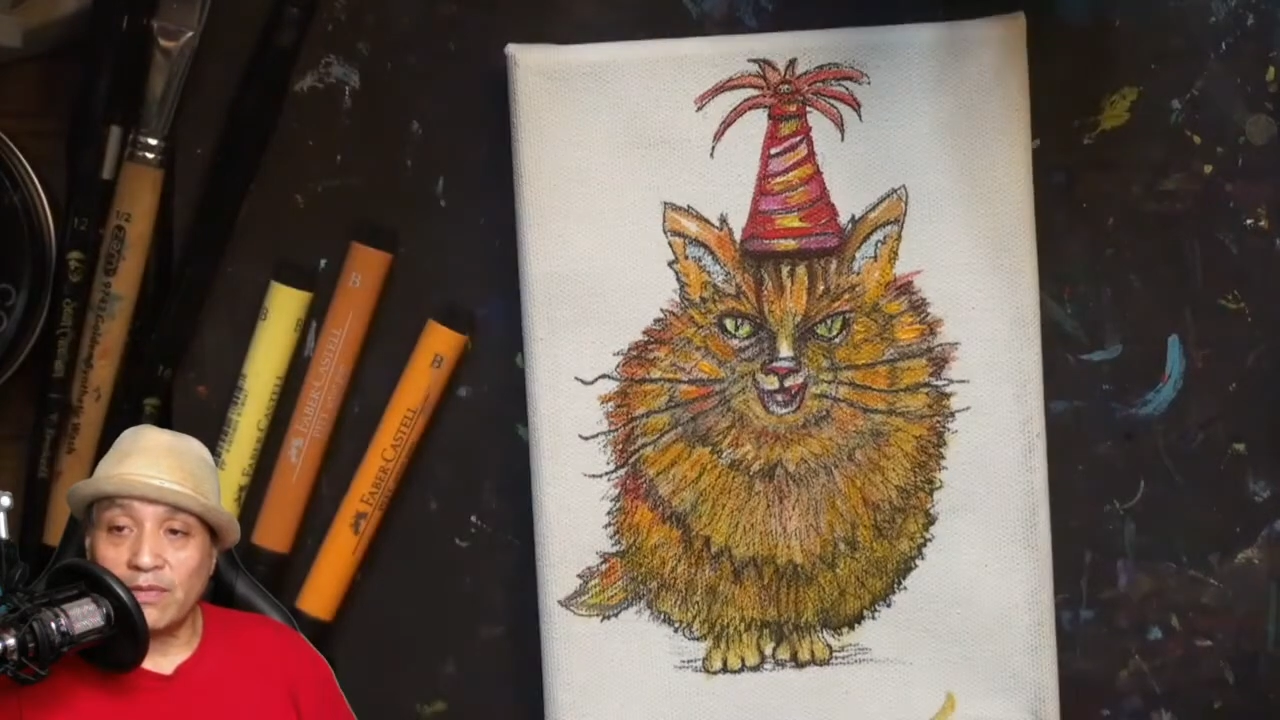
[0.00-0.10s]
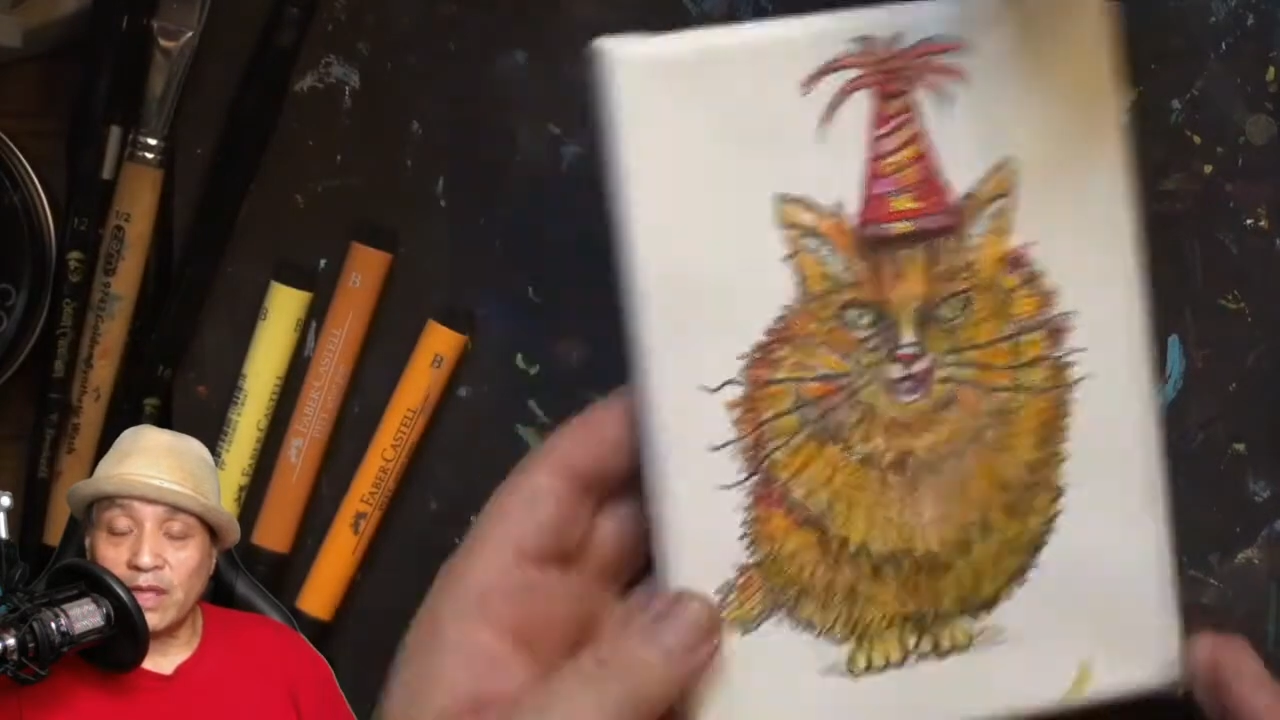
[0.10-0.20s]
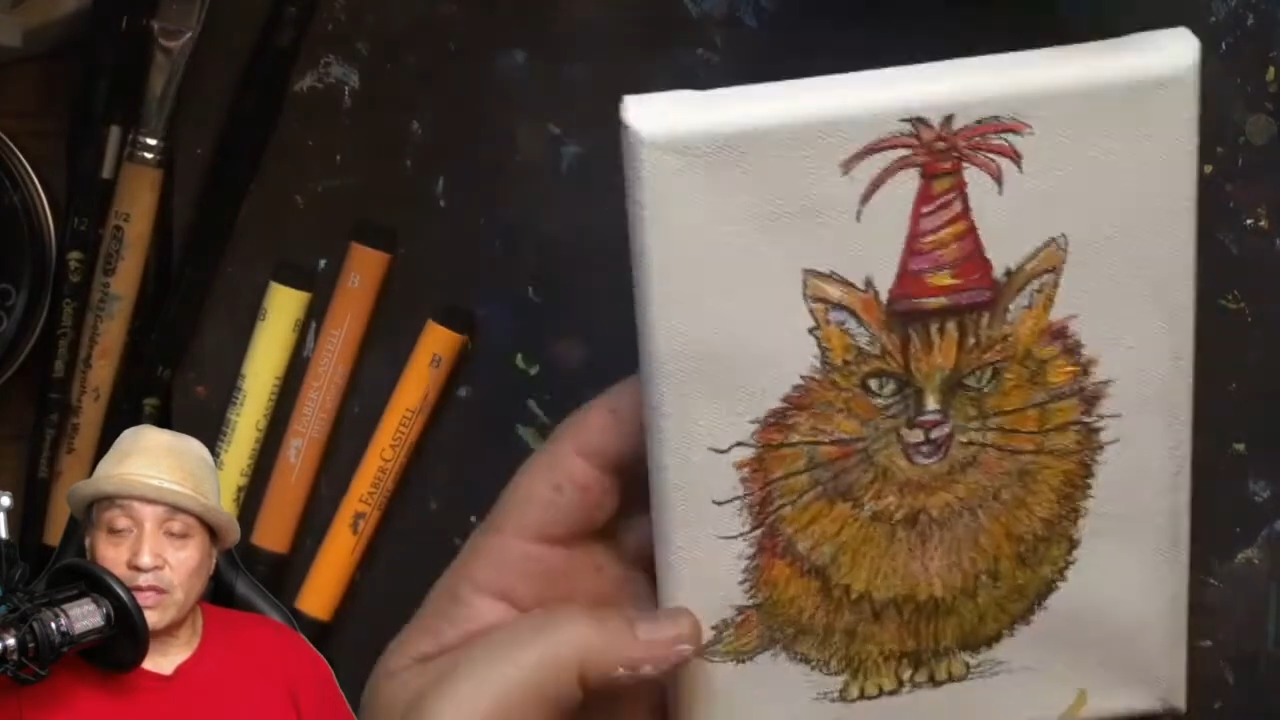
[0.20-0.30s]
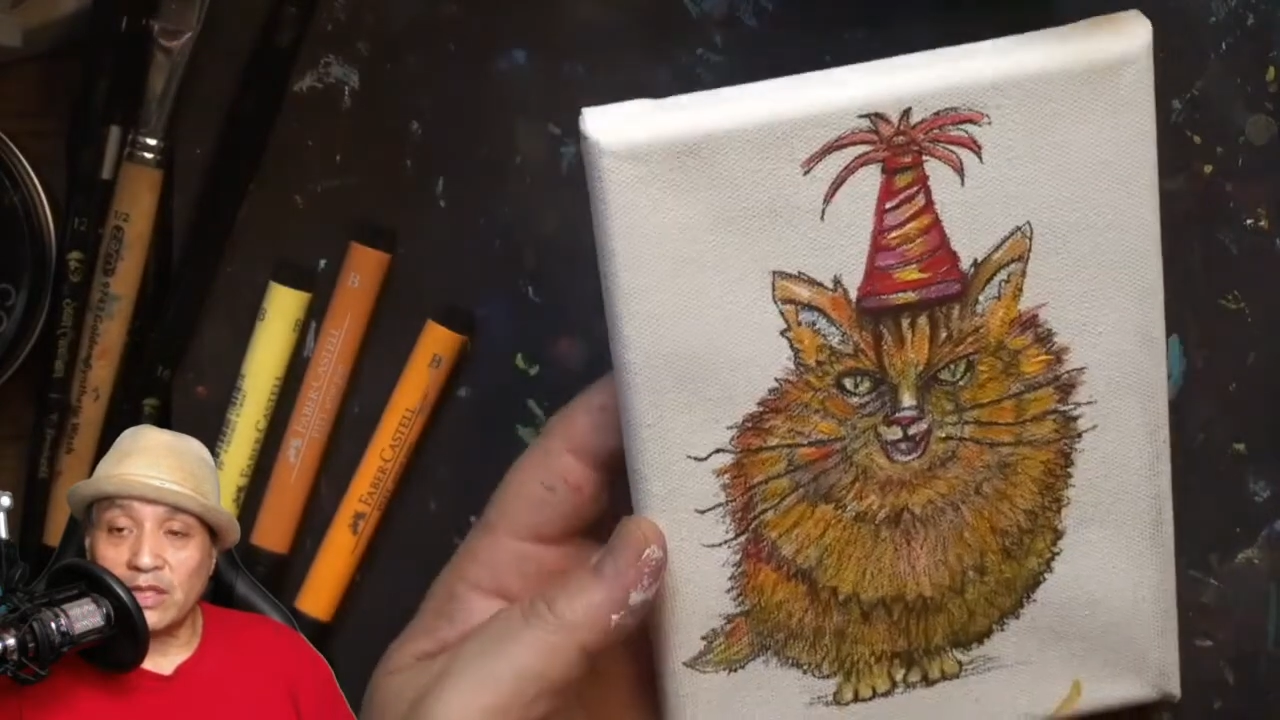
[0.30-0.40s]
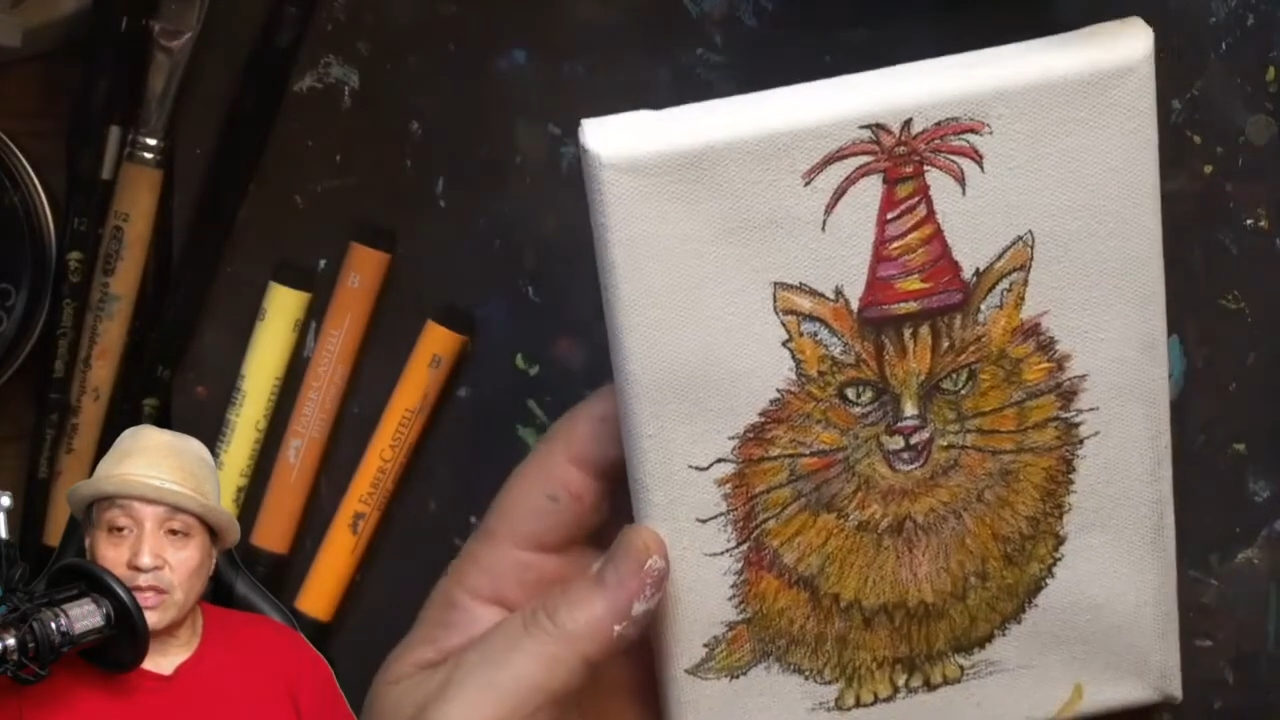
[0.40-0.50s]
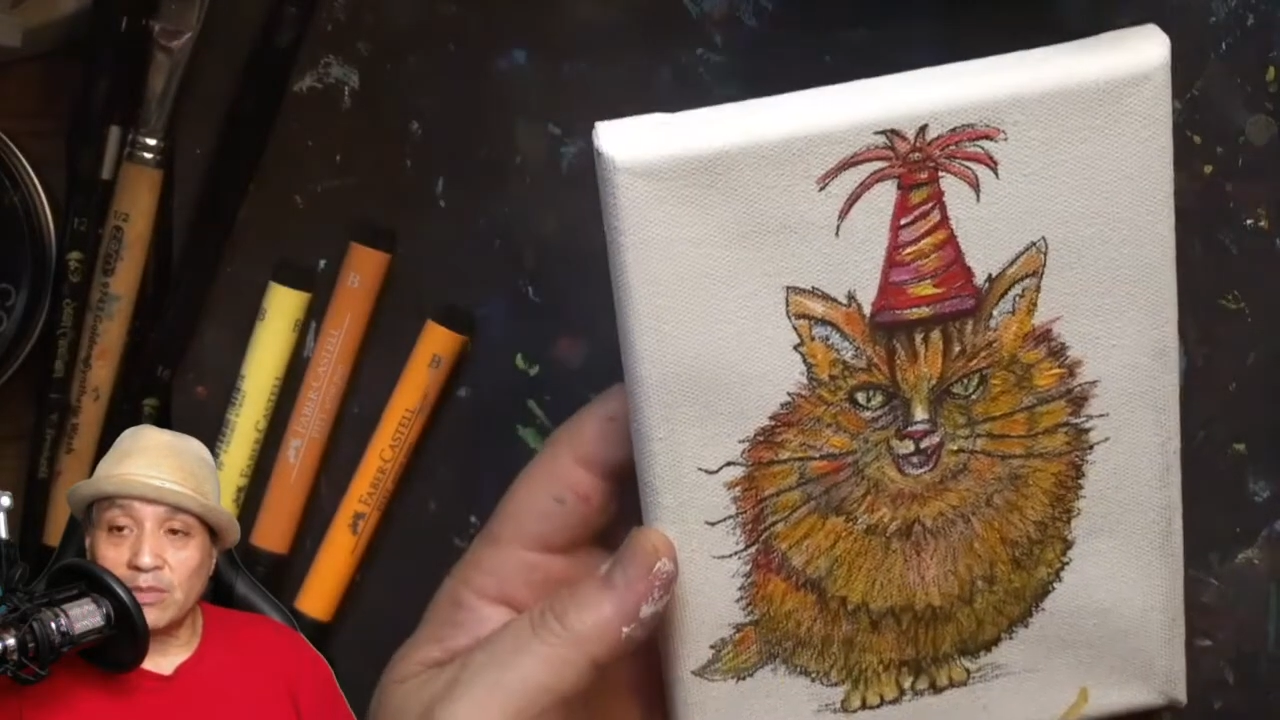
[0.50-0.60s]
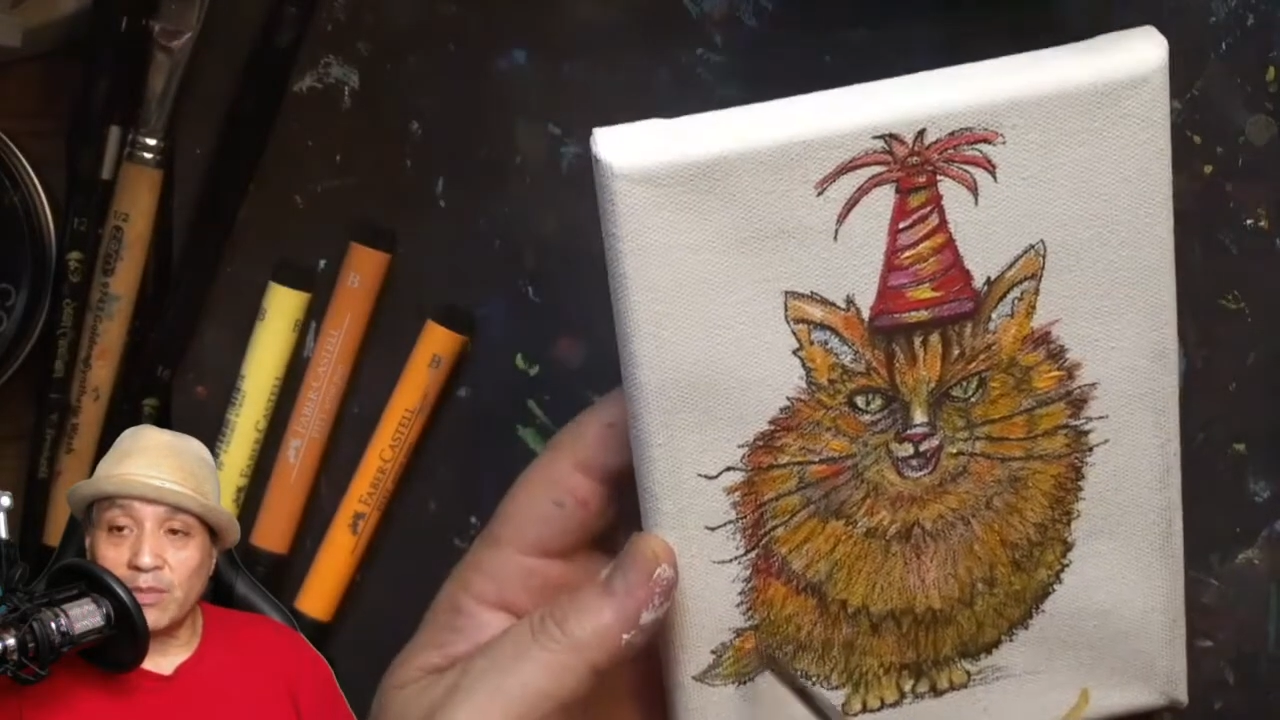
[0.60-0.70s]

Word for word: and that she has